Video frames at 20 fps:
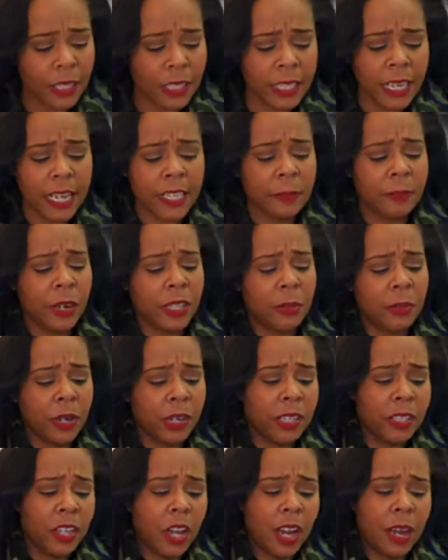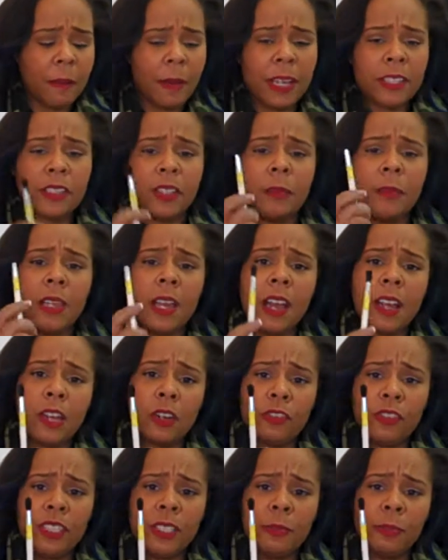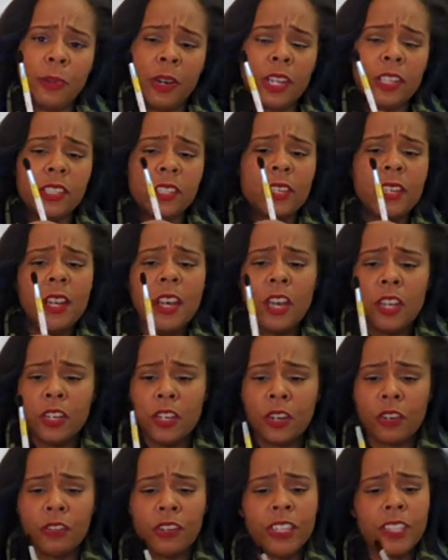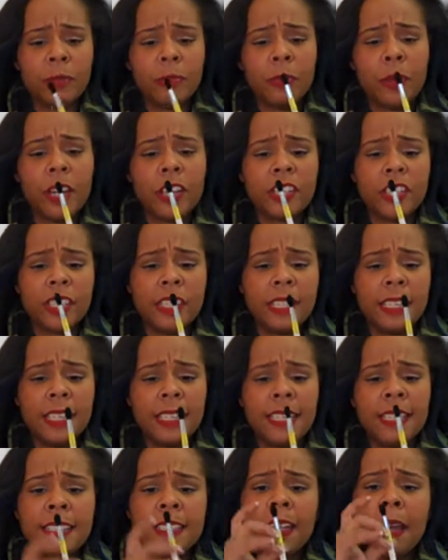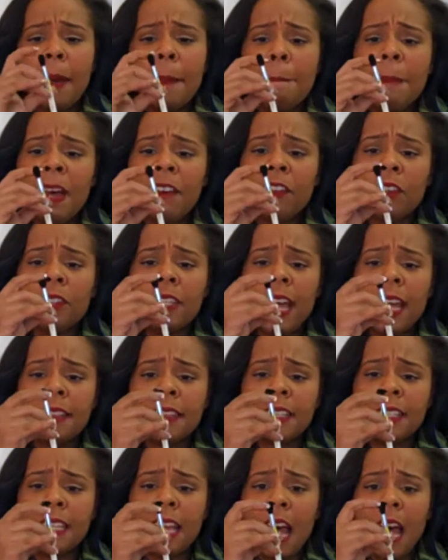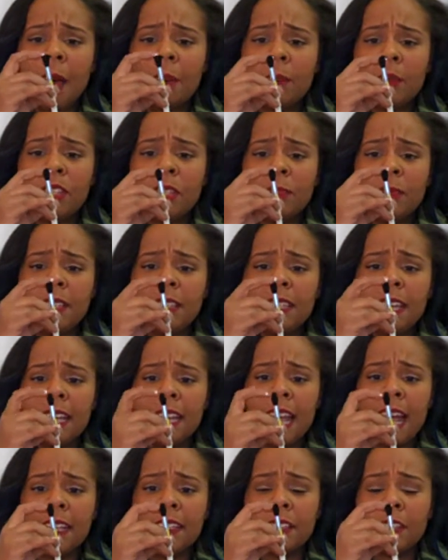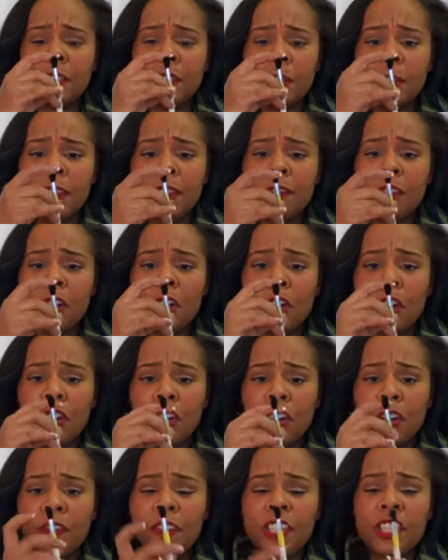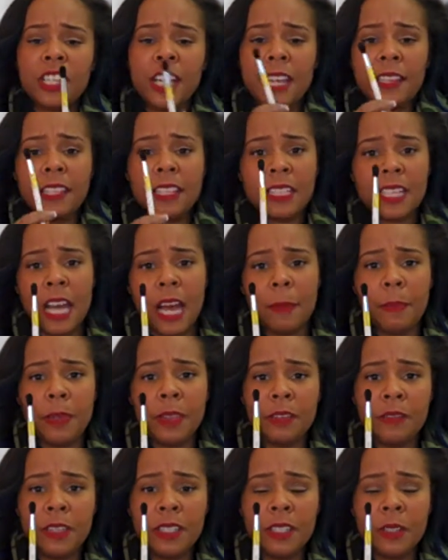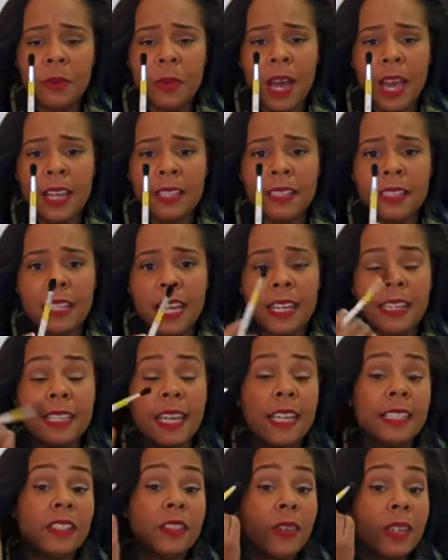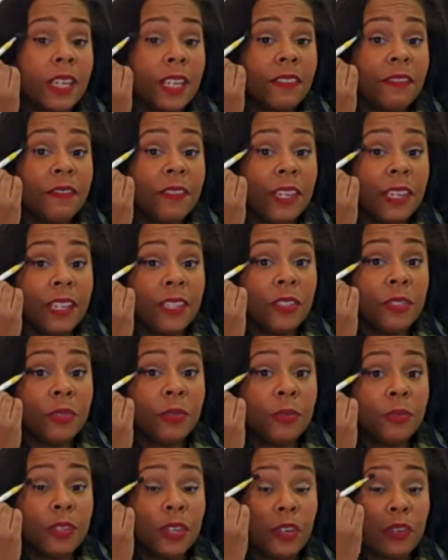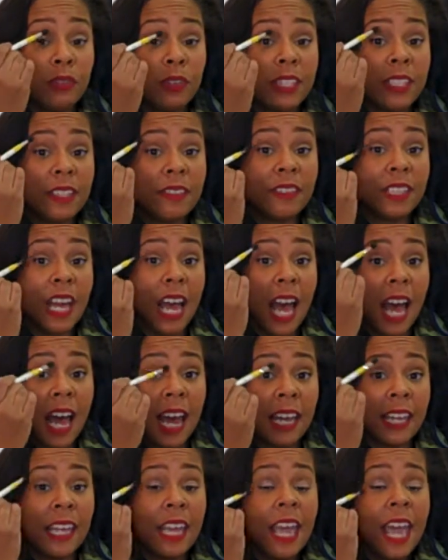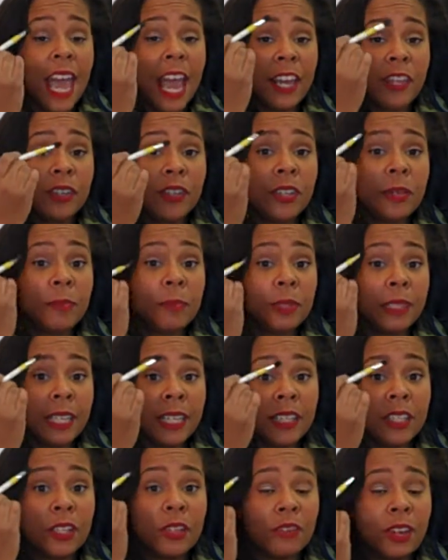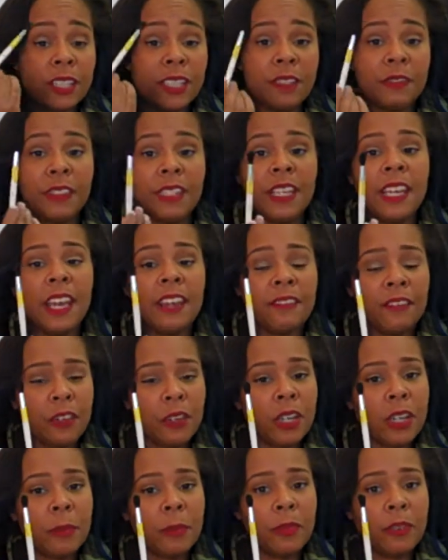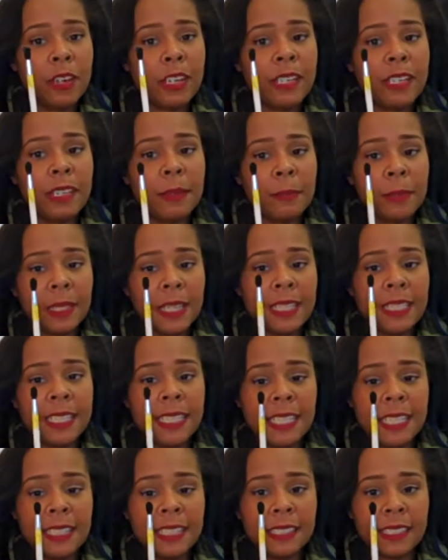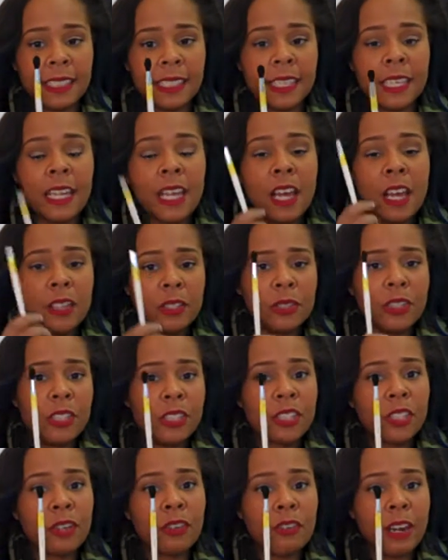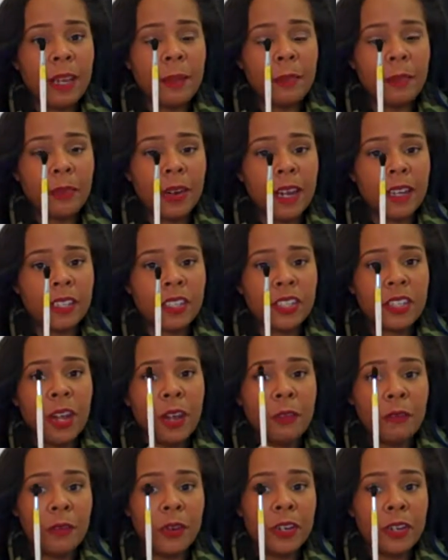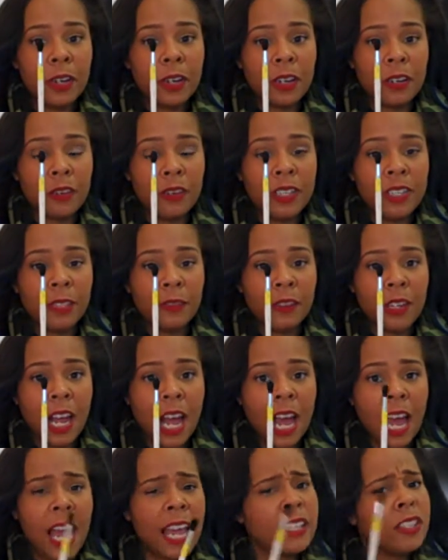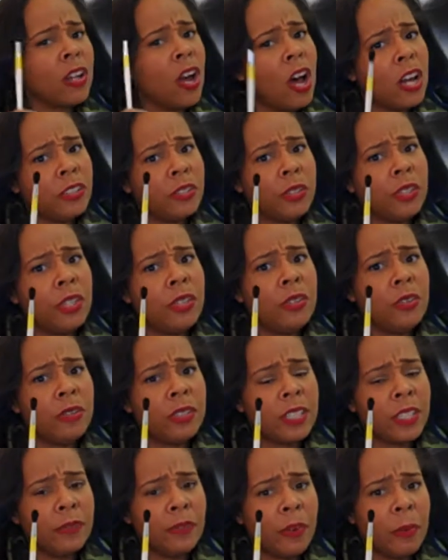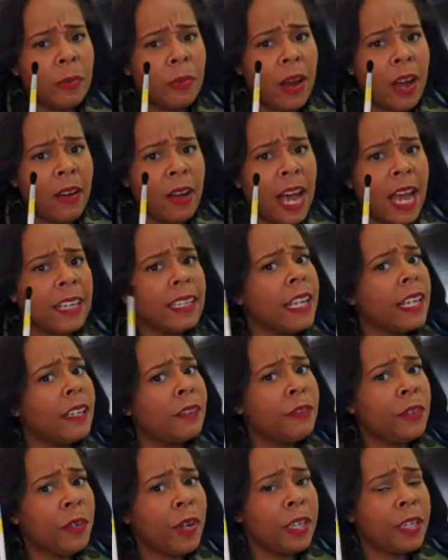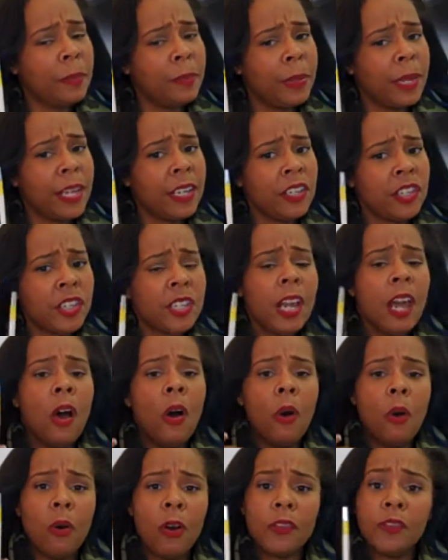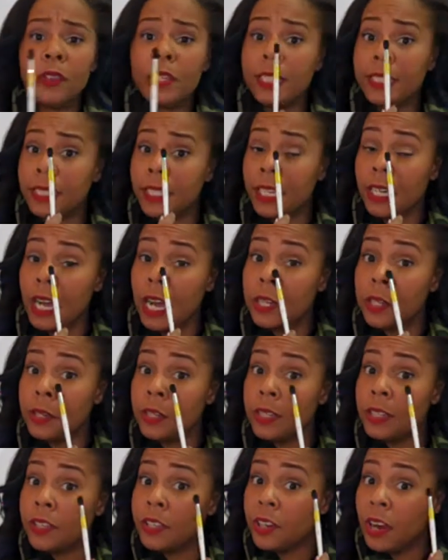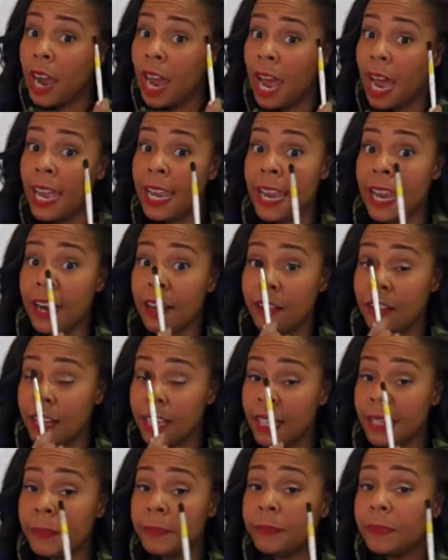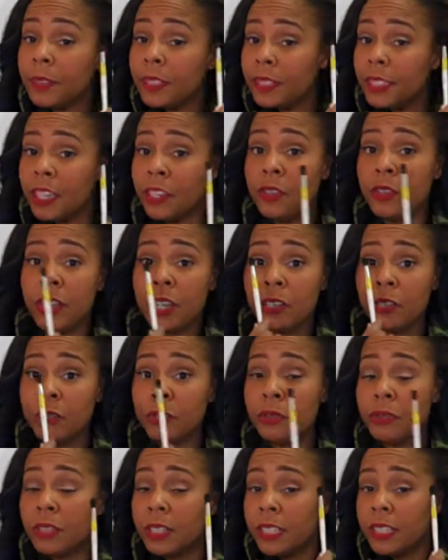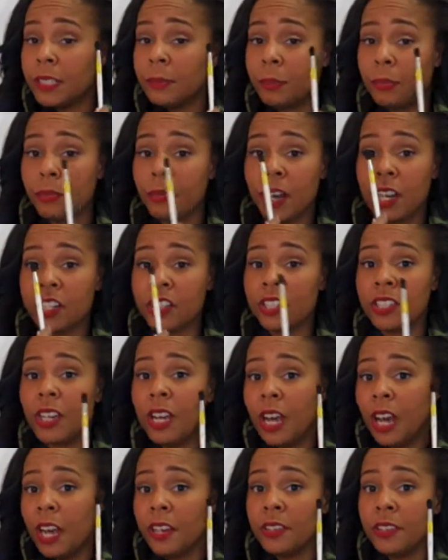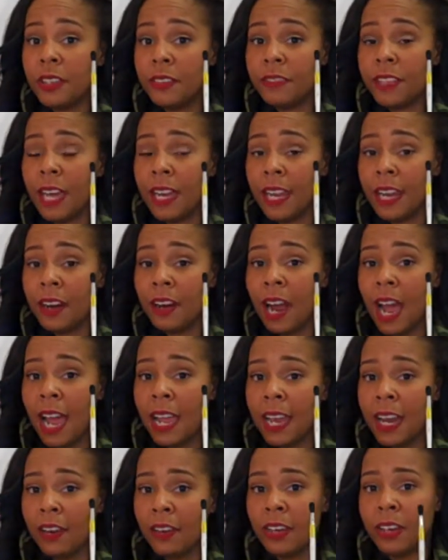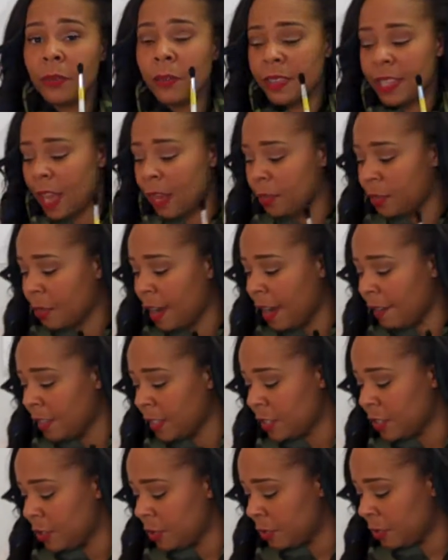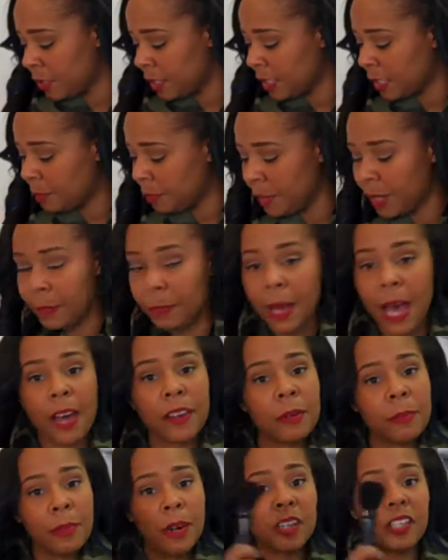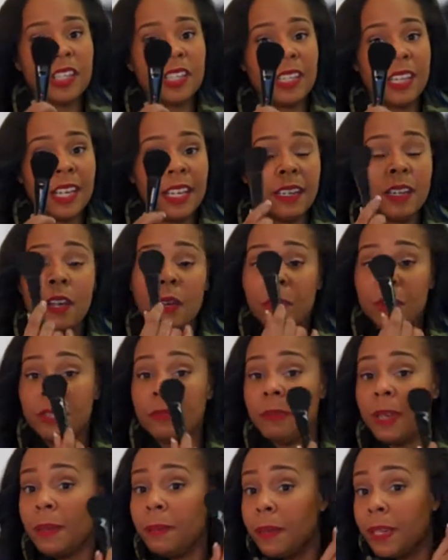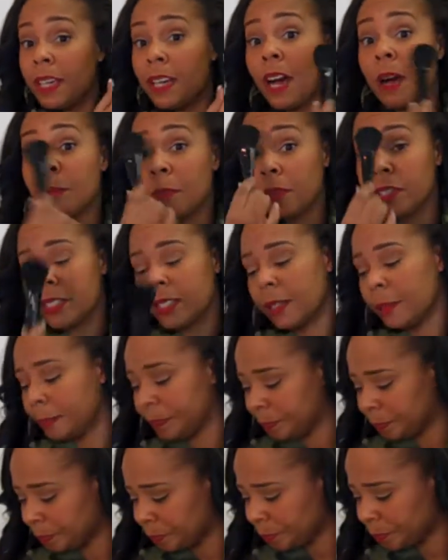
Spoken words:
The next brush we're going to talk about is going to be our crease brush. Your crease brush is beveled at the top, which means that it has a little bit of a curvage at the top, and the reason why it's like that is so it can fit into the crease of the eye, and you can blend aggressively and you can blend easily. So this is a great brush for your crease of your eyes. Also, you can use this for brow highlight if you're in a pinch, or if you need to get underneath your eye area, then you can use this brush underneath that eye area without you having to use this big powder brush again, which may be cumbersome.